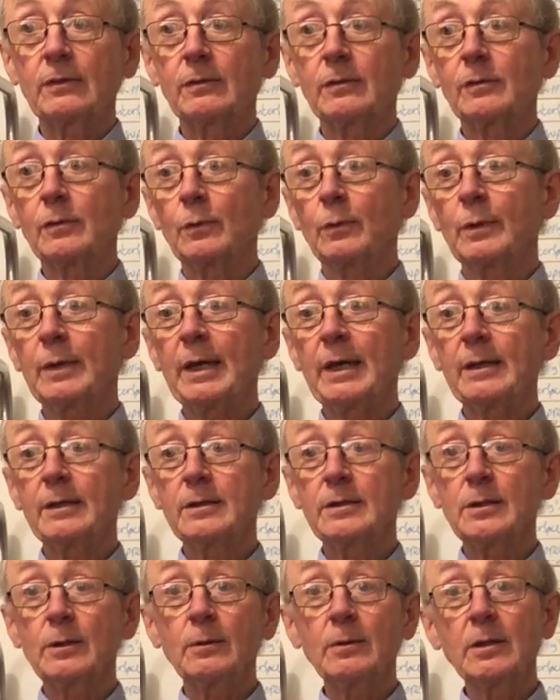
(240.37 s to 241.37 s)
it's okay to
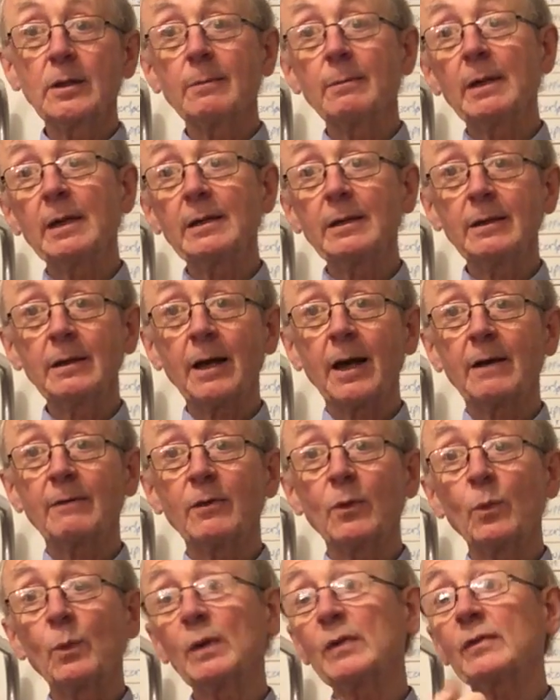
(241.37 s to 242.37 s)
do it, and you may need to have a
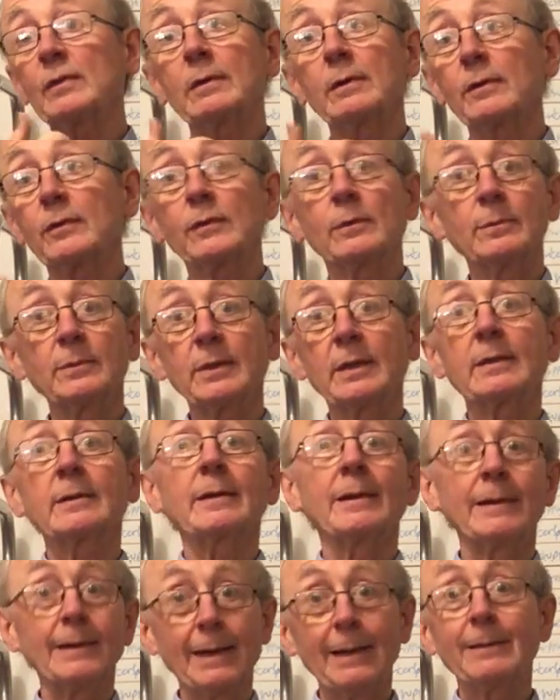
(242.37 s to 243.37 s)
whistle or something to
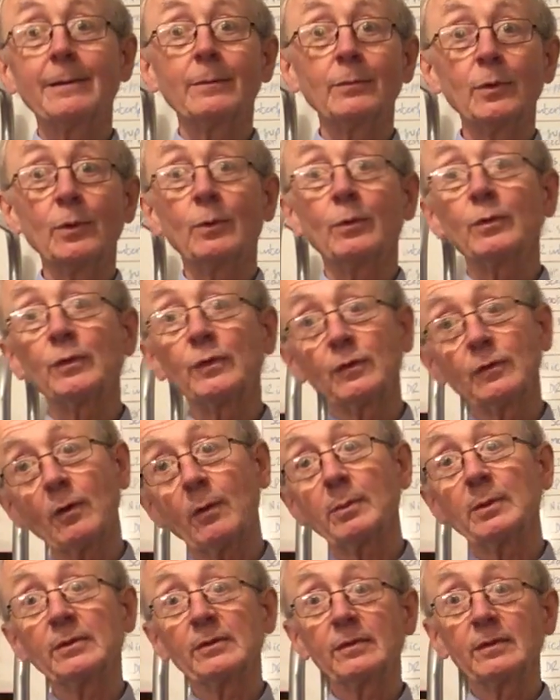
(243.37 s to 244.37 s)
let them know stop
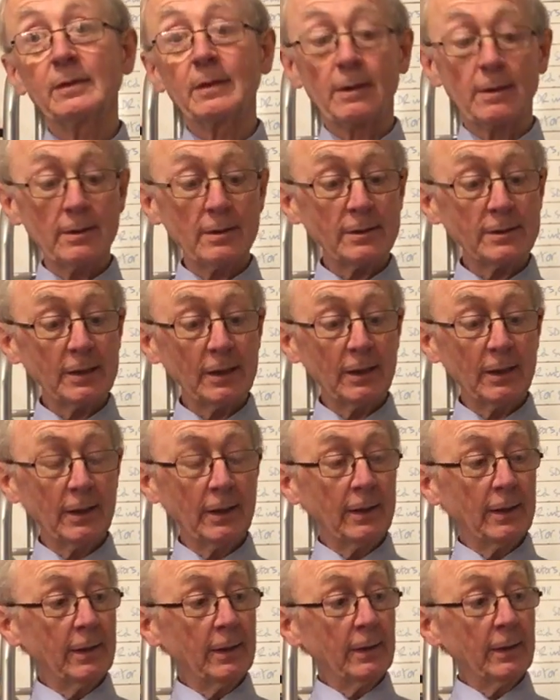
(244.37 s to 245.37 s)
and start,
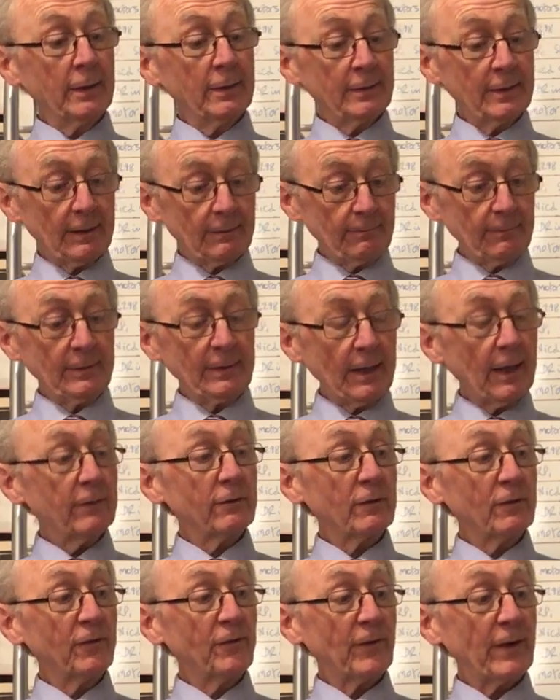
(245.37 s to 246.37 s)
then yeah,
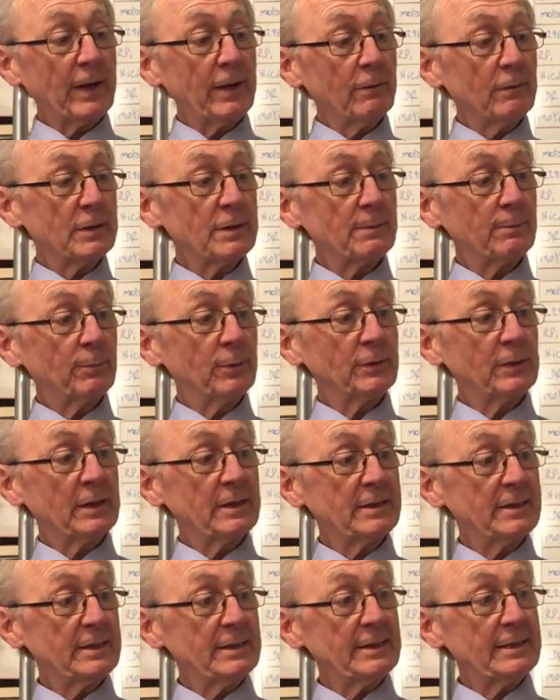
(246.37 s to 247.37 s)
they'll fire it. But the
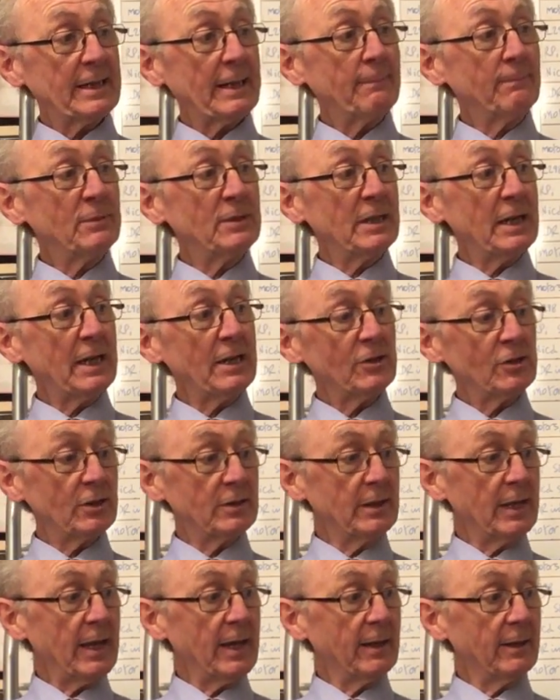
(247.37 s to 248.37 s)
temptation
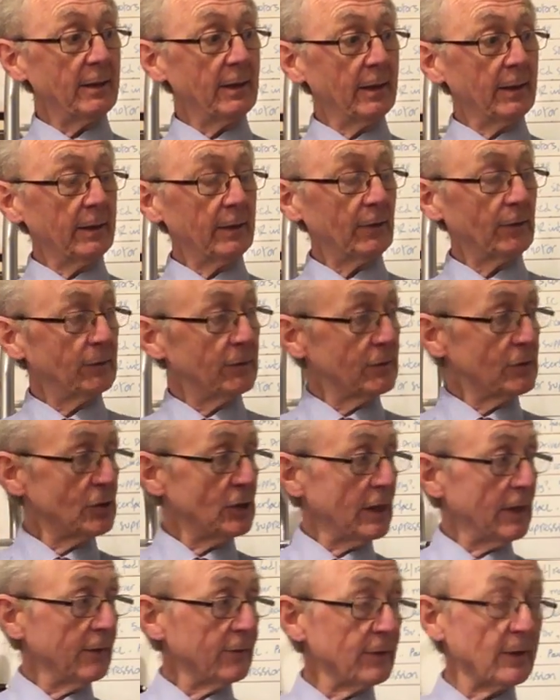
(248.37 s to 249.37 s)
then is to
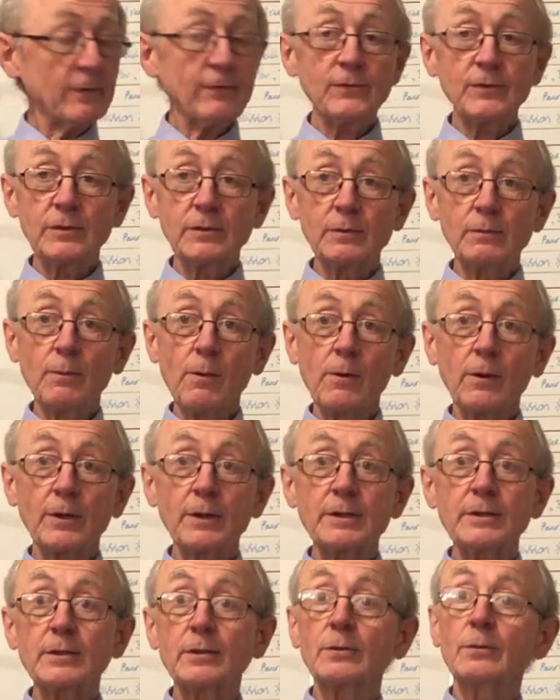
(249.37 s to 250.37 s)
chase after the
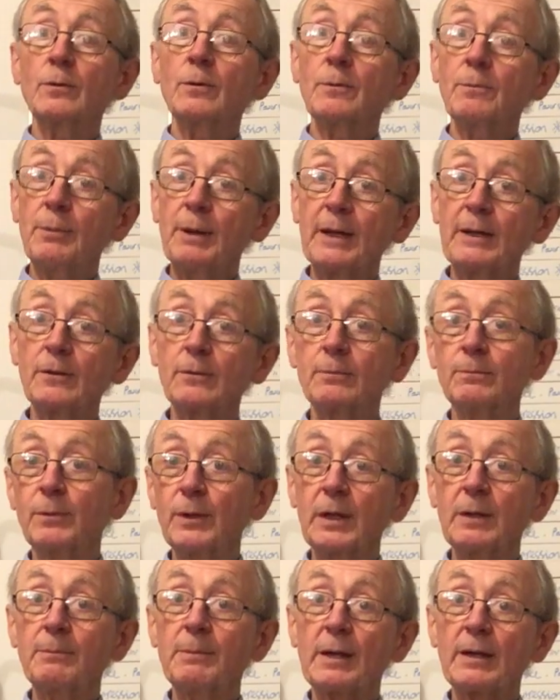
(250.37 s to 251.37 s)
rocket and go and pick it up and
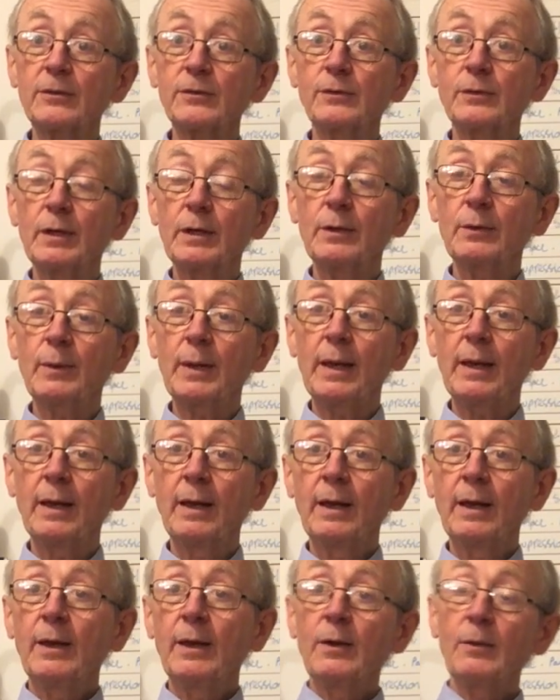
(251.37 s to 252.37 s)
bring it back straight away.
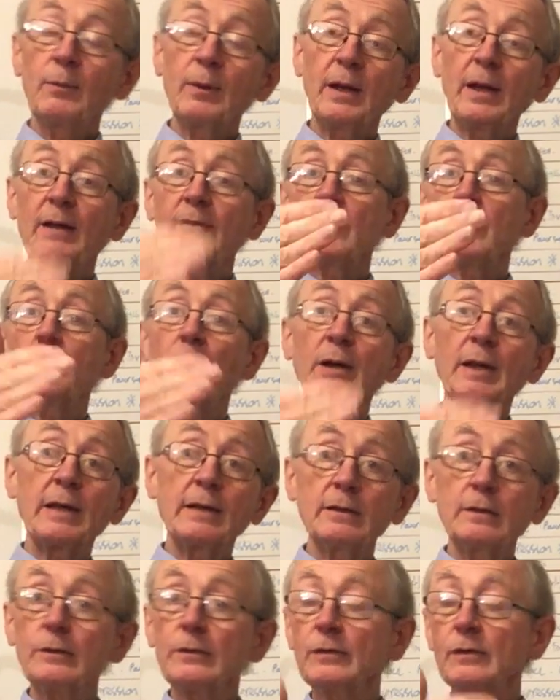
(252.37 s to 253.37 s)
Well, everybody
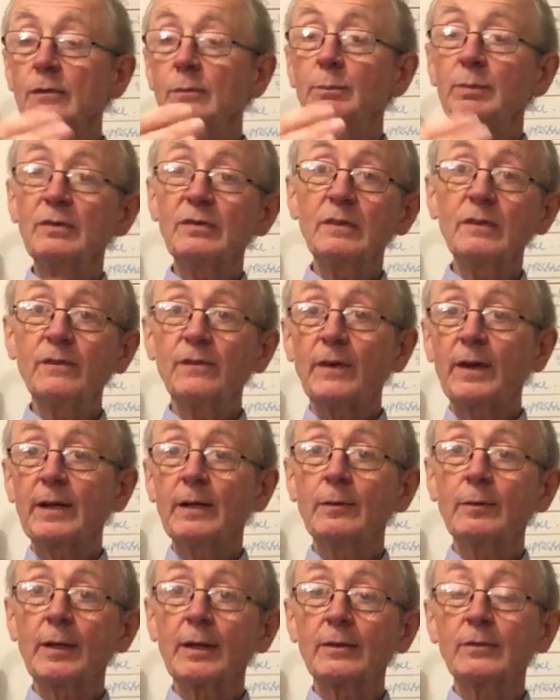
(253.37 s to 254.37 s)
else is busy
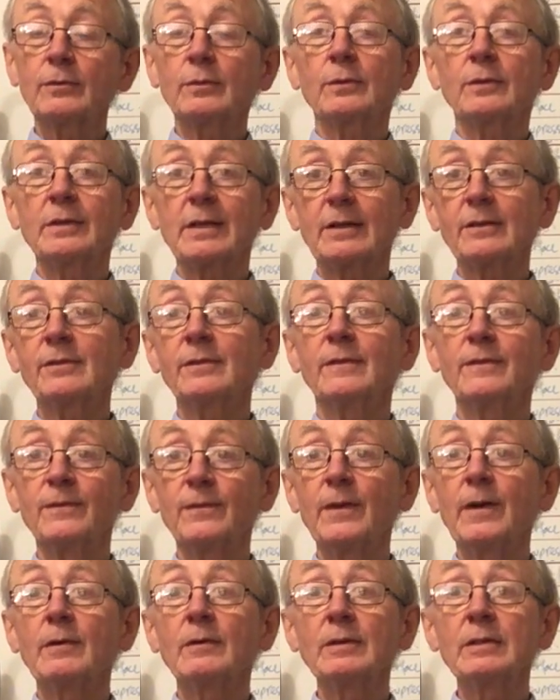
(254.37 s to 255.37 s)
firing, so that's a
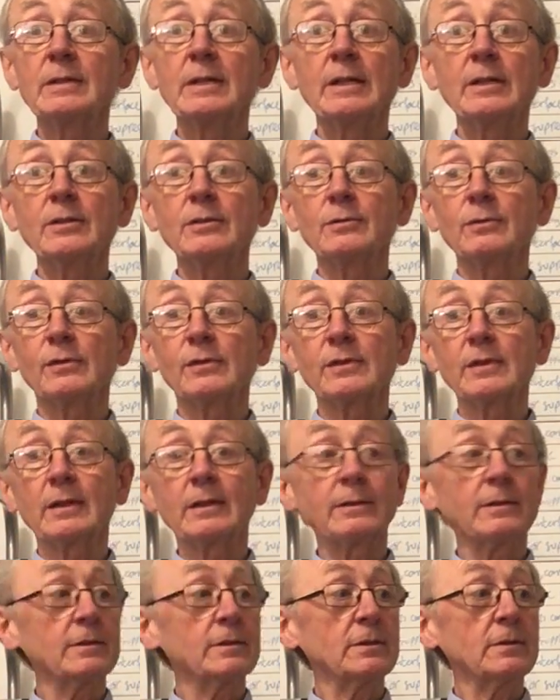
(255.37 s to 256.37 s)
very dangerous thing
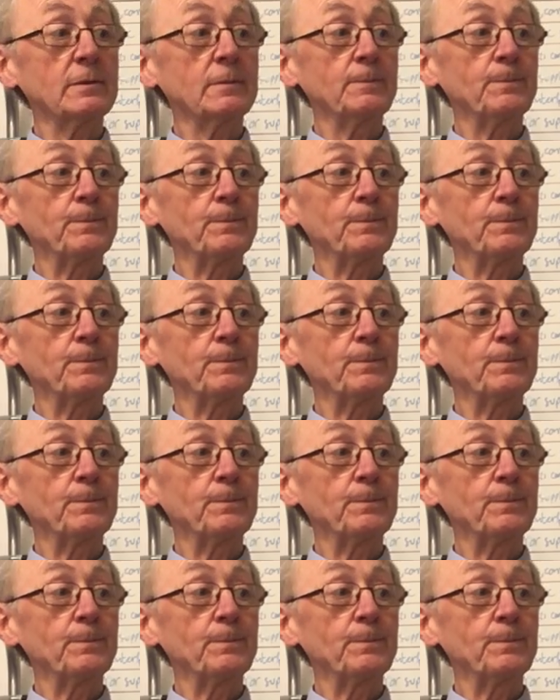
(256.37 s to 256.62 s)
to do.